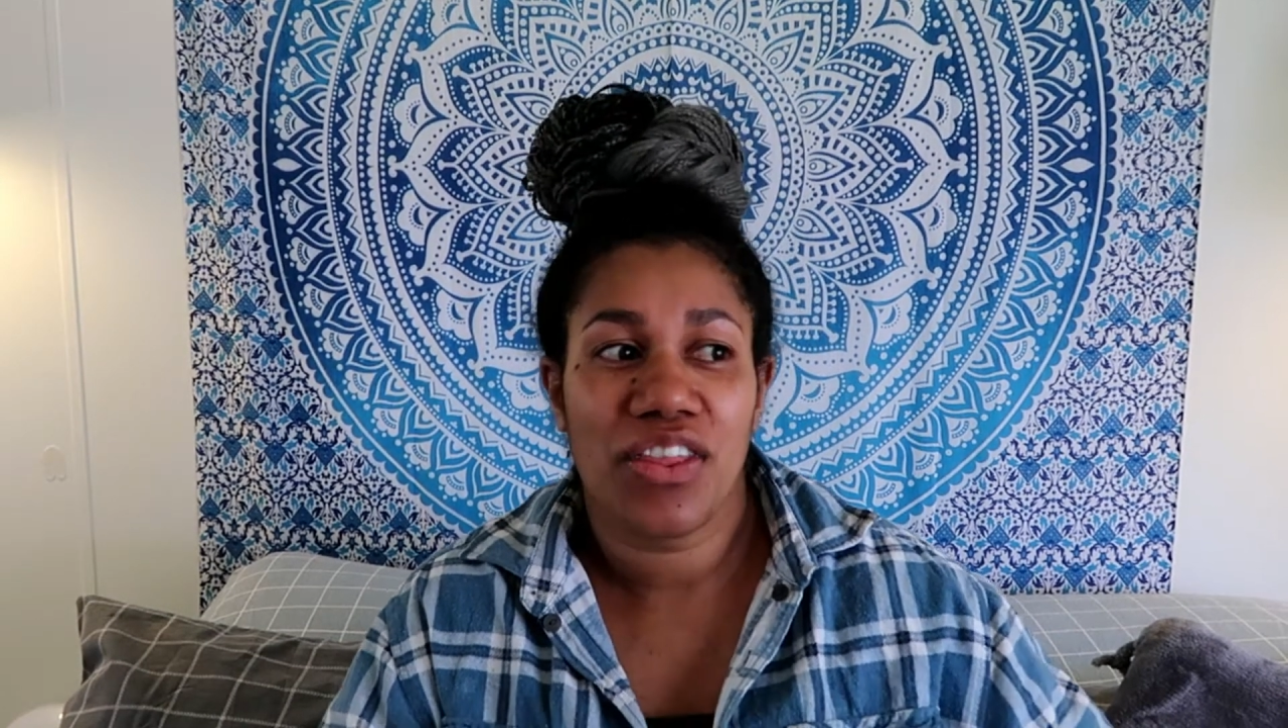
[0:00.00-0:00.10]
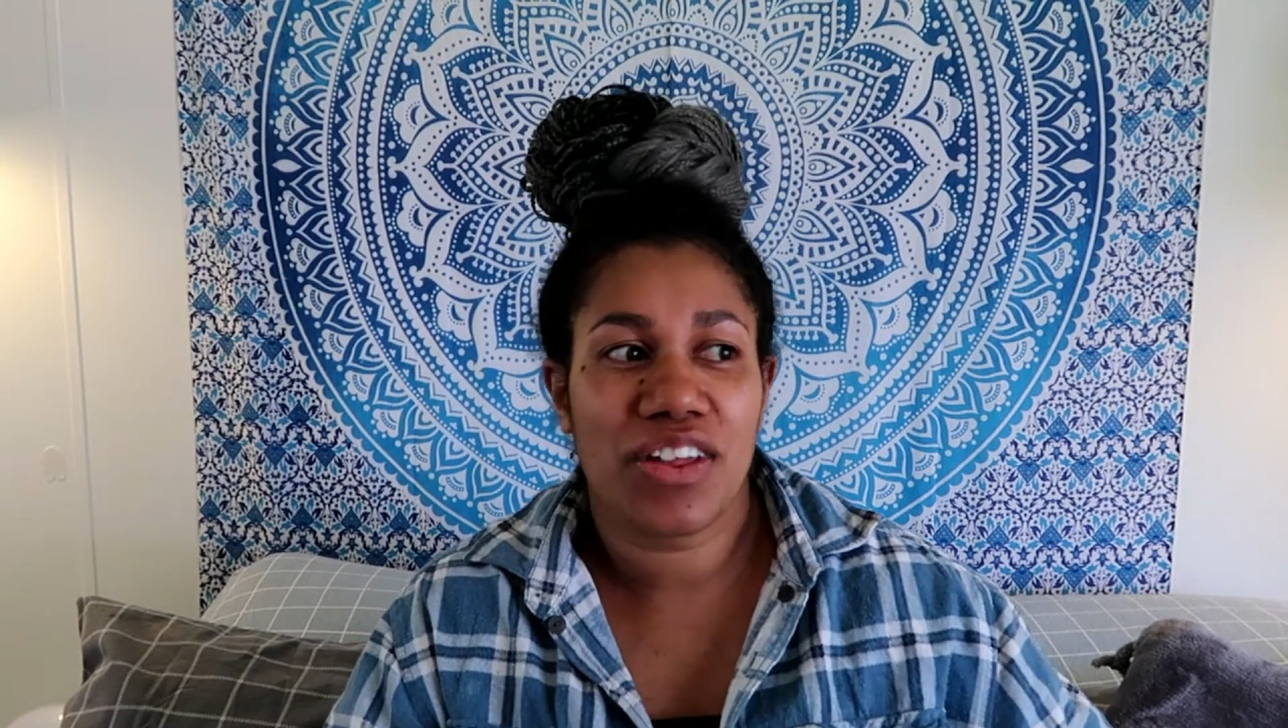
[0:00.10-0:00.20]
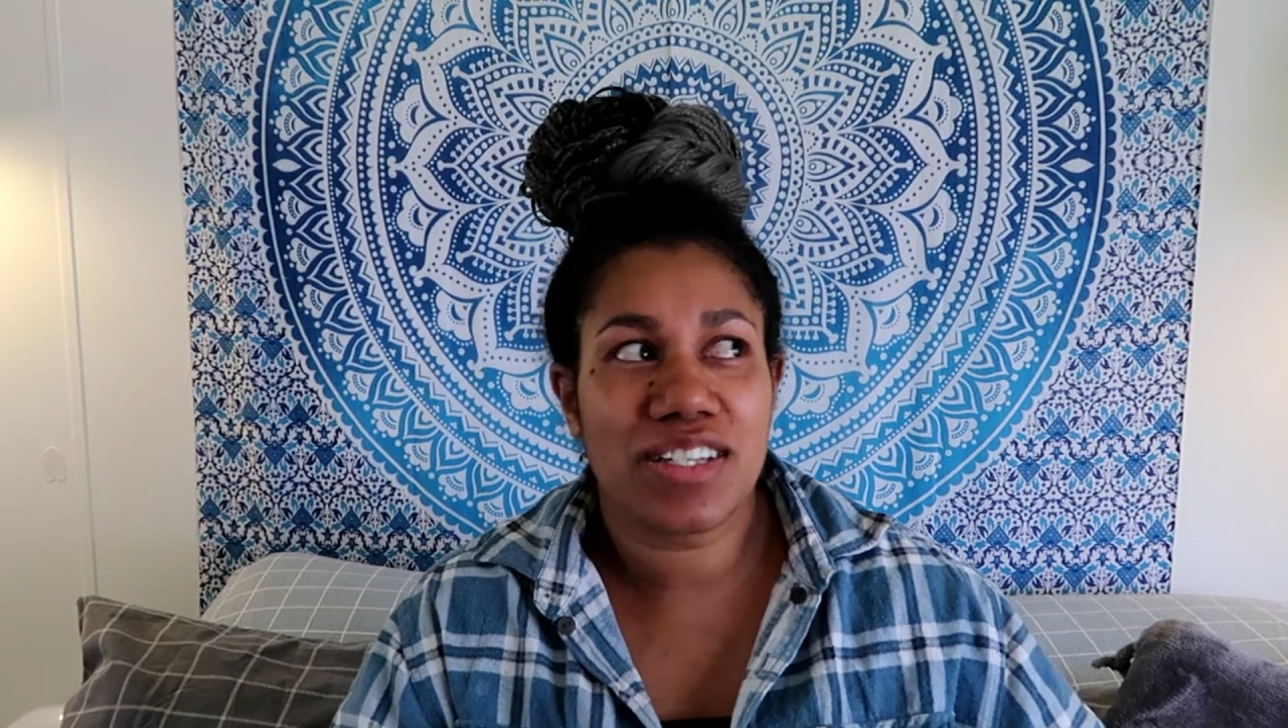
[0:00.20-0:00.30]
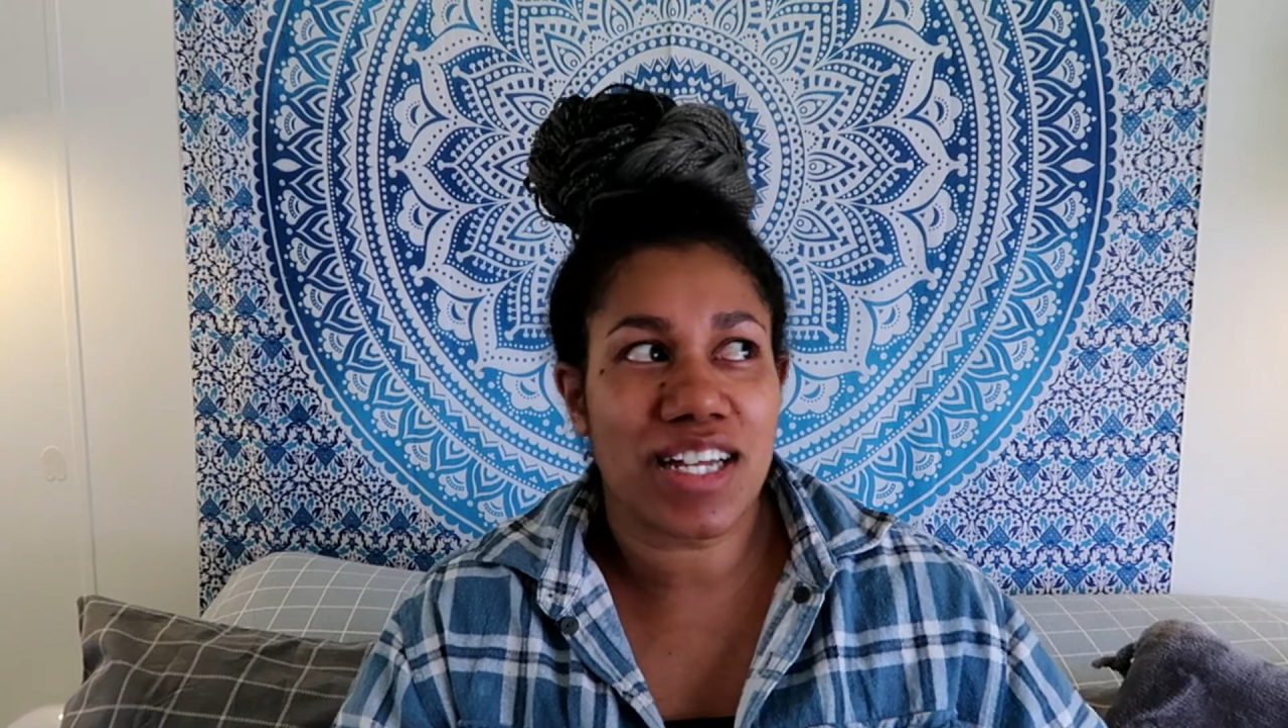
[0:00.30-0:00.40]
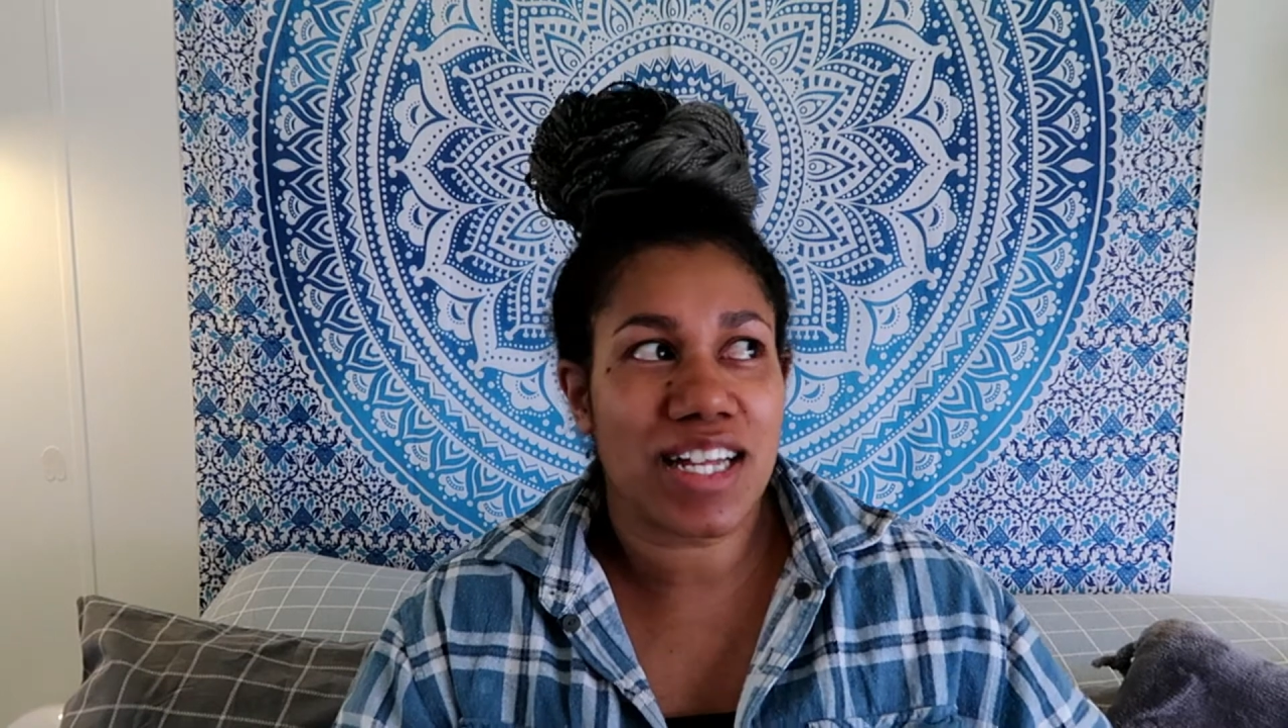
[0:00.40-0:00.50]

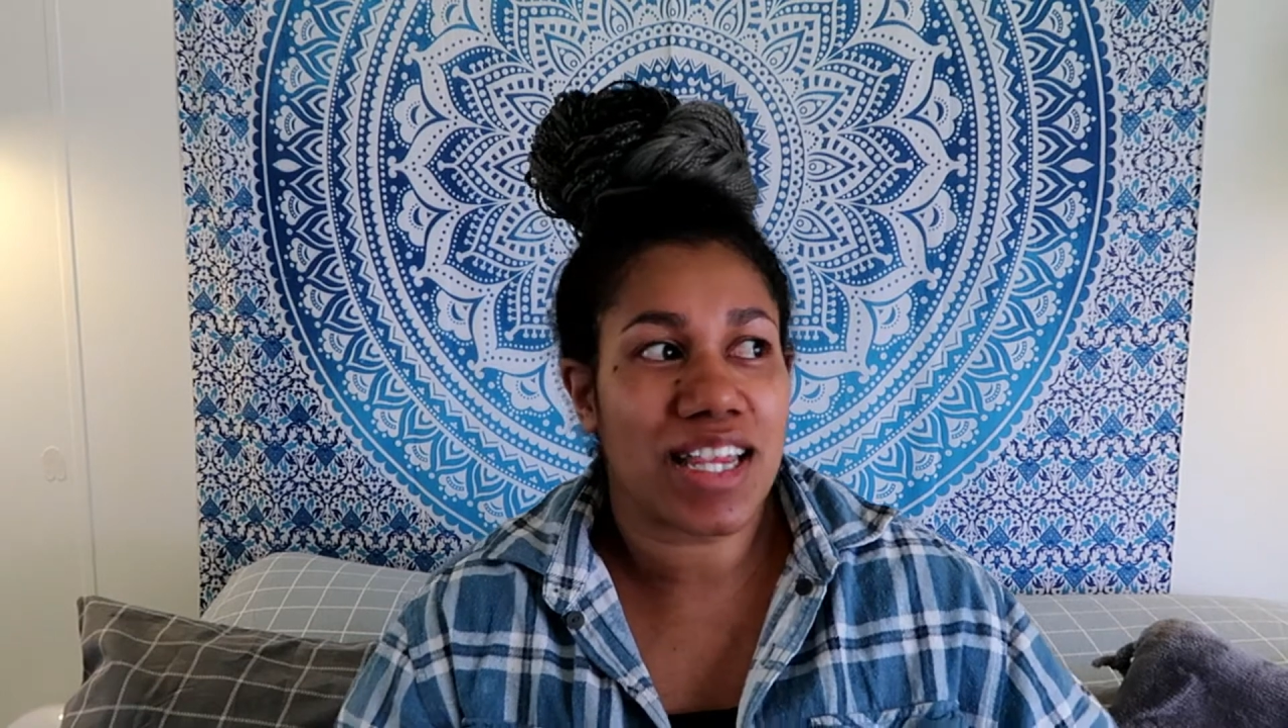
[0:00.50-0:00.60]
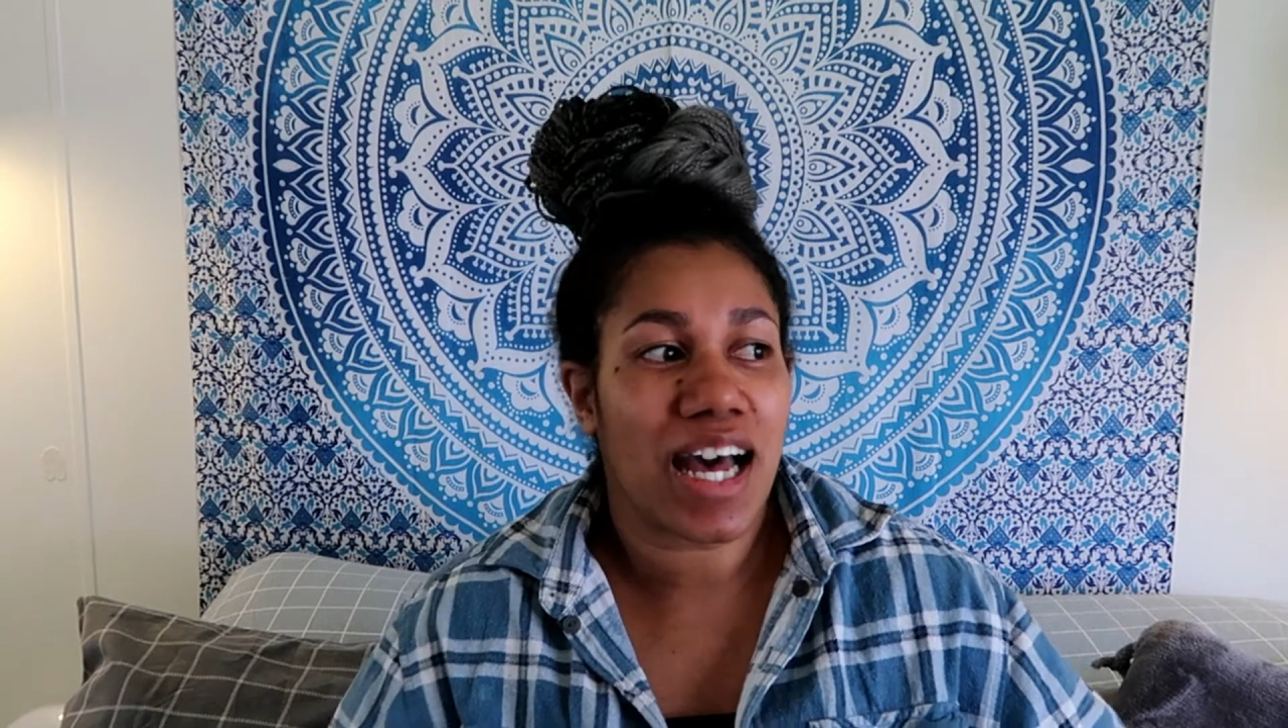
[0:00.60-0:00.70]
things like